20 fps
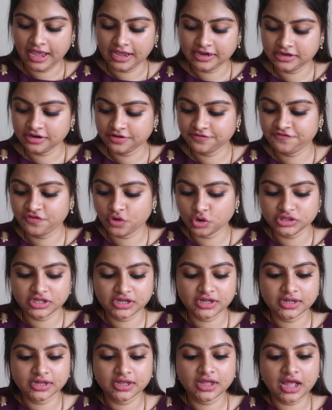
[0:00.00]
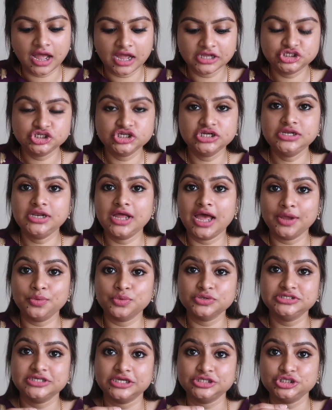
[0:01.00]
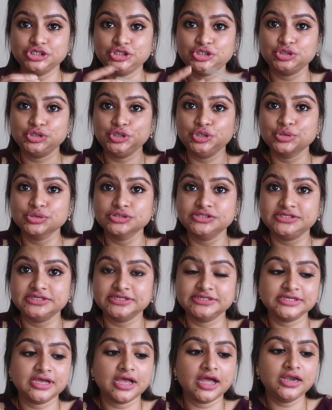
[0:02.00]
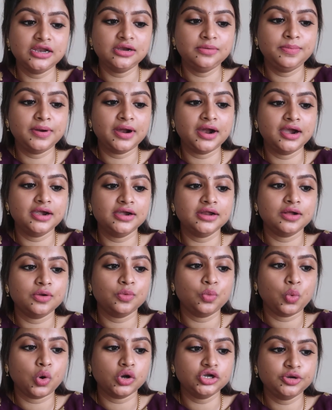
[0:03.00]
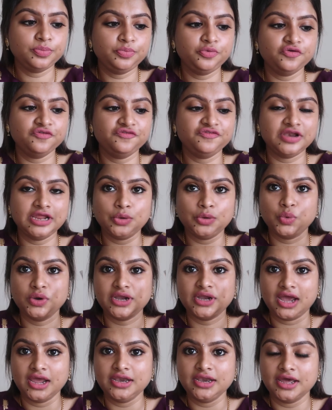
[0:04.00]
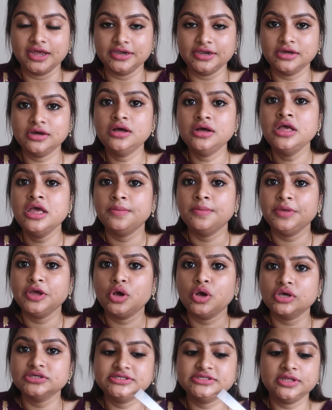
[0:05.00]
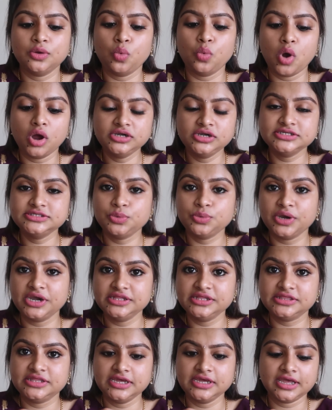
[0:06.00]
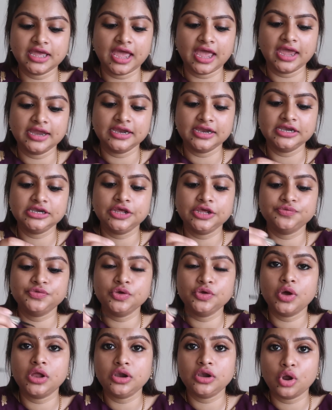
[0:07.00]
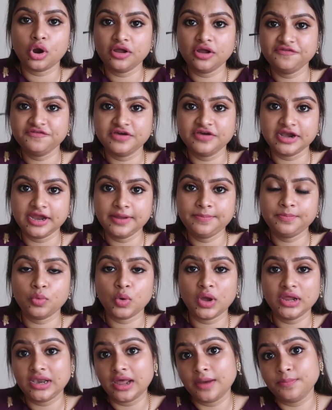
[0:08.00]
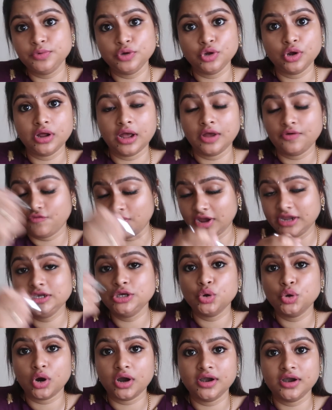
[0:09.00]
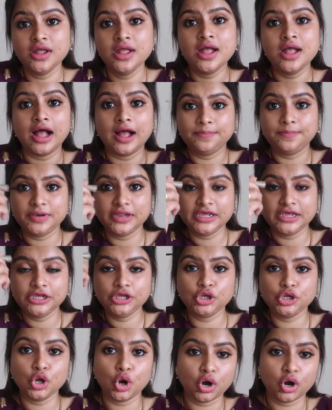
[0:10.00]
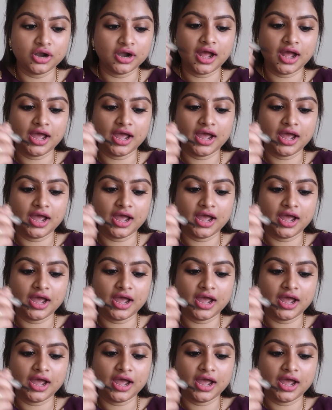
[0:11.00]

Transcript: And for the kajal, I would suggest to use this color bar waterproof liquid eyeliner, because the wand is very thick and it gives you a lot of grip while you are applying your